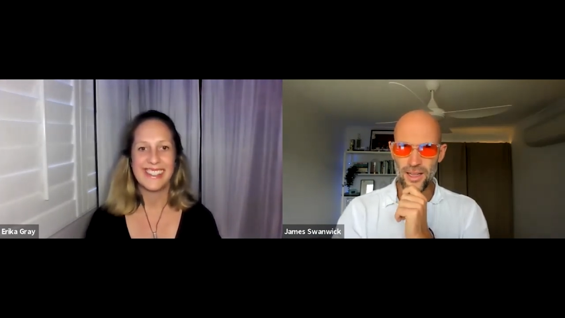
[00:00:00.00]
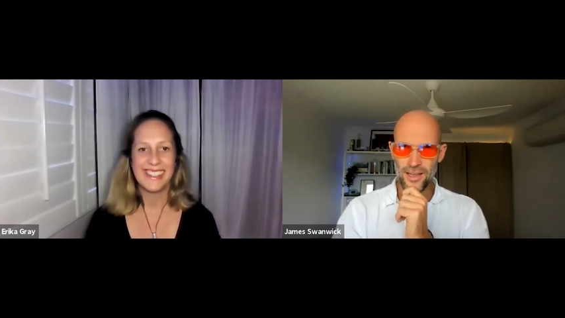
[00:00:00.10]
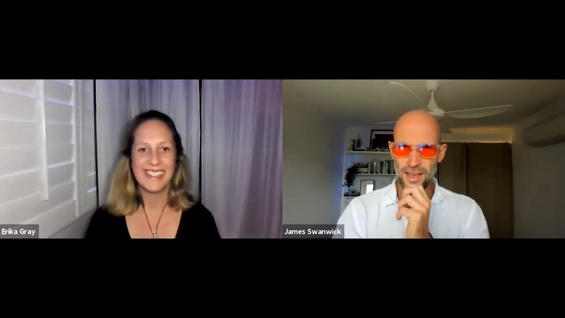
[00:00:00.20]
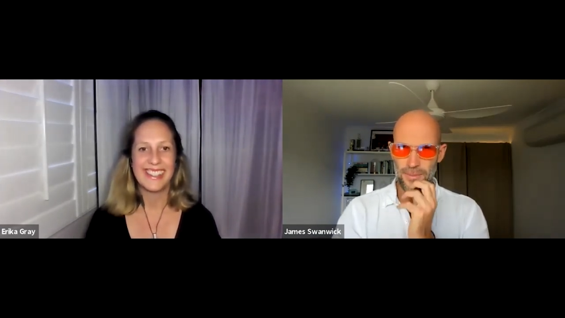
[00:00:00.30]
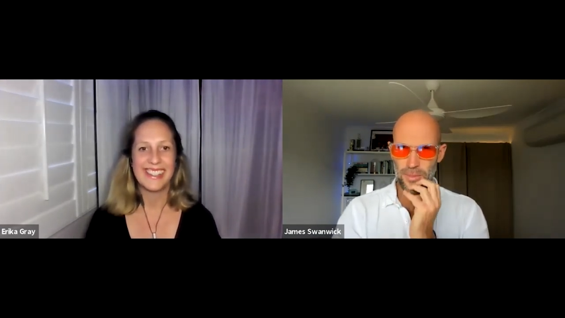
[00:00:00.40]

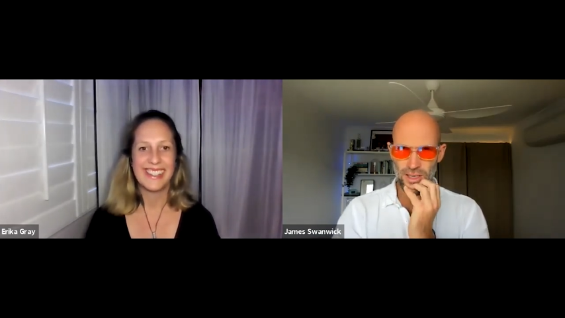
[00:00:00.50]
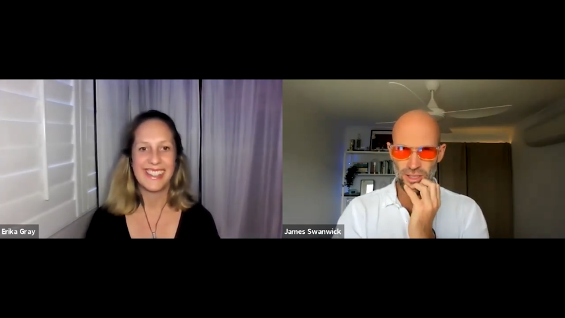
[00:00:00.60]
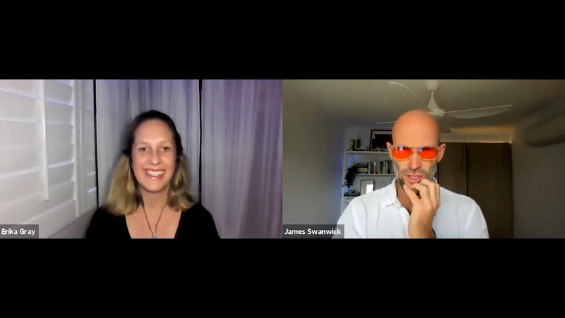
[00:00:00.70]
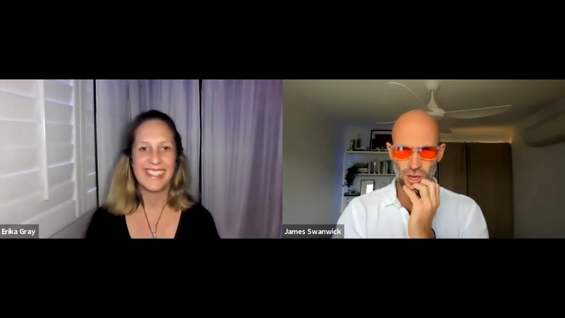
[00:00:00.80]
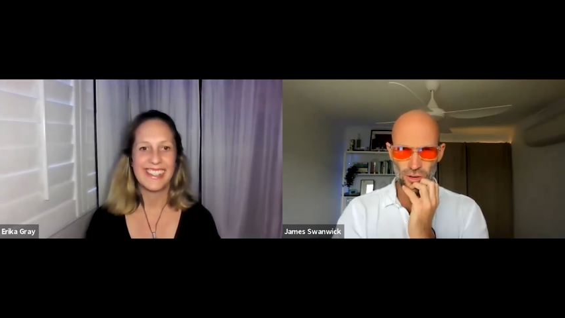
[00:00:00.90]
Speaker 1: like that, by
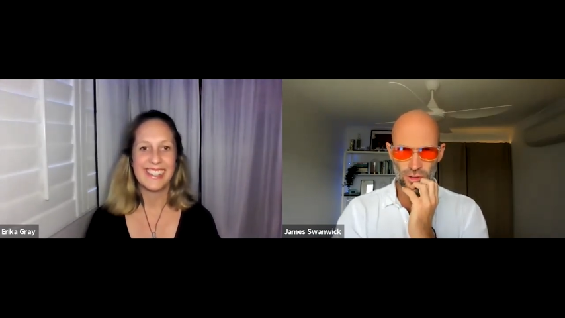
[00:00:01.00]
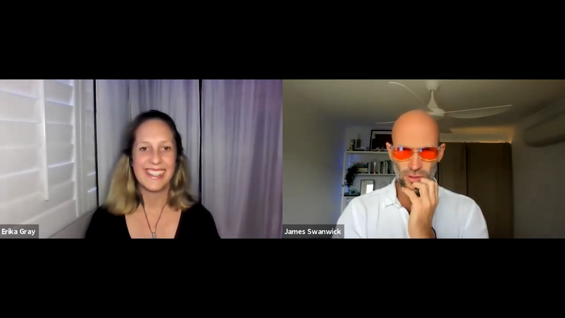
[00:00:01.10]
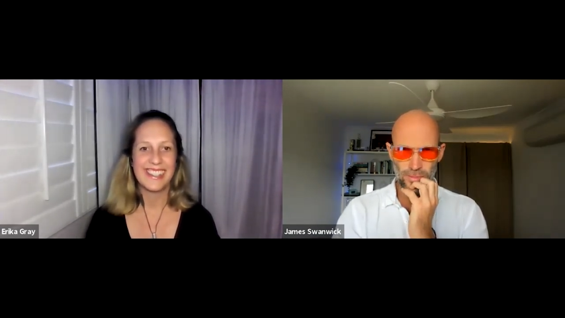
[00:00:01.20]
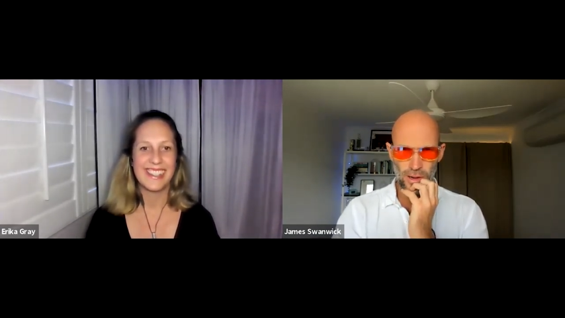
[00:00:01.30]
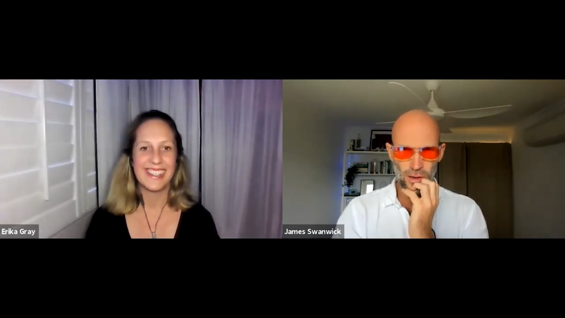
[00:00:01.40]

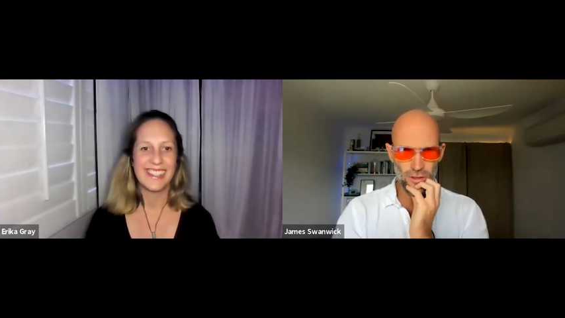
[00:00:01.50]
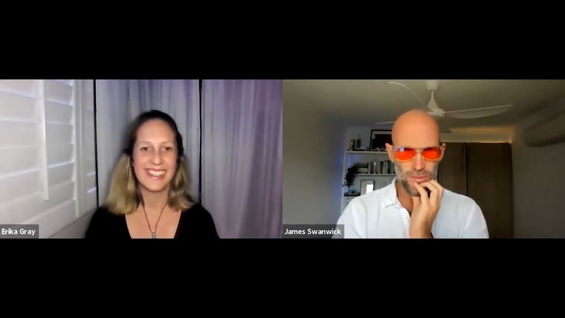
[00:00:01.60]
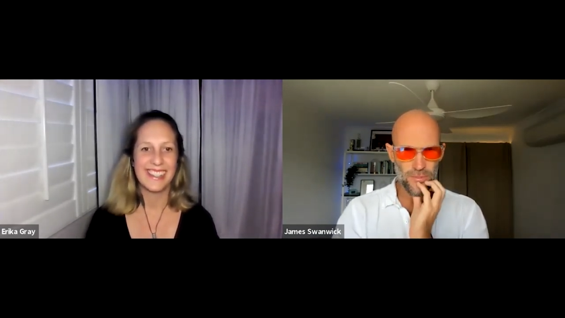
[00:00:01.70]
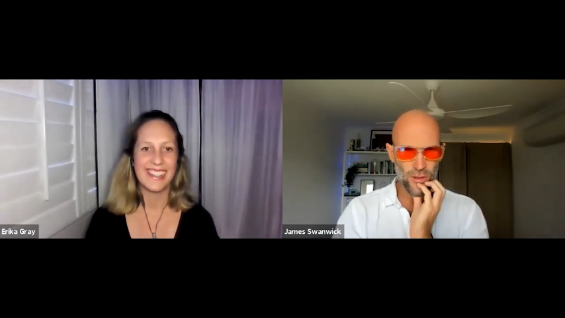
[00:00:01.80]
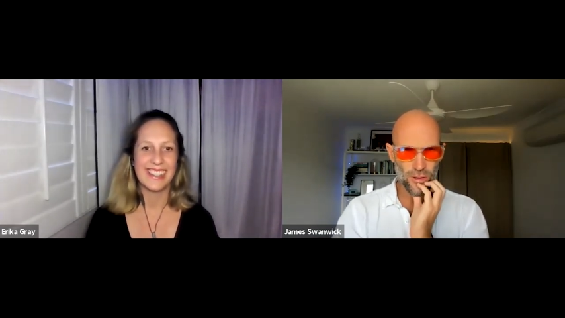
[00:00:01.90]
Sharon
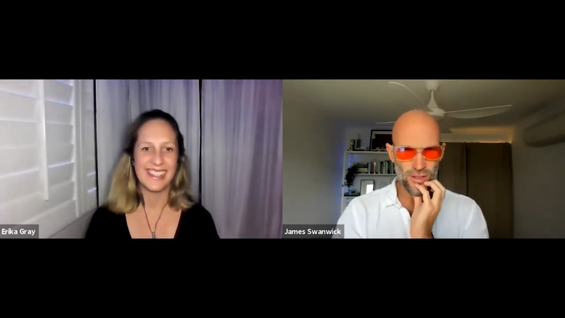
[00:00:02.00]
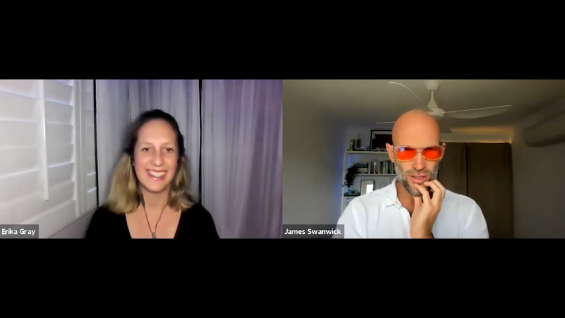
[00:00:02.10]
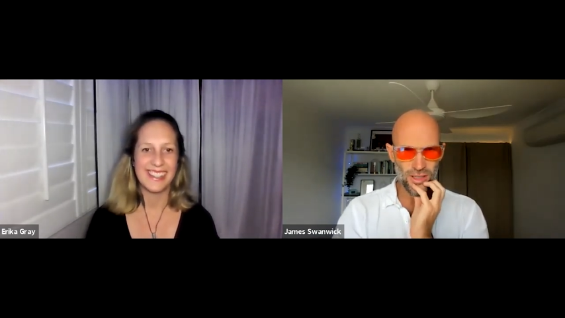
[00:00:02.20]
Moalem, or,